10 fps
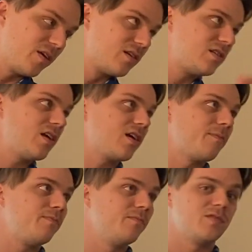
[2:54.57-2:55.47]

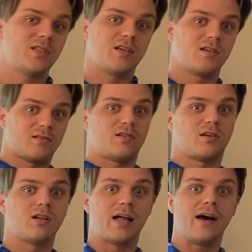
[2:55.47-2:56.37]
seeing
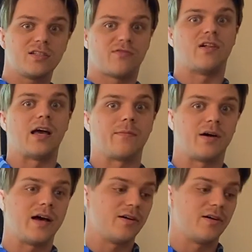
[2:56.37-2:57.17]
clouds flying by,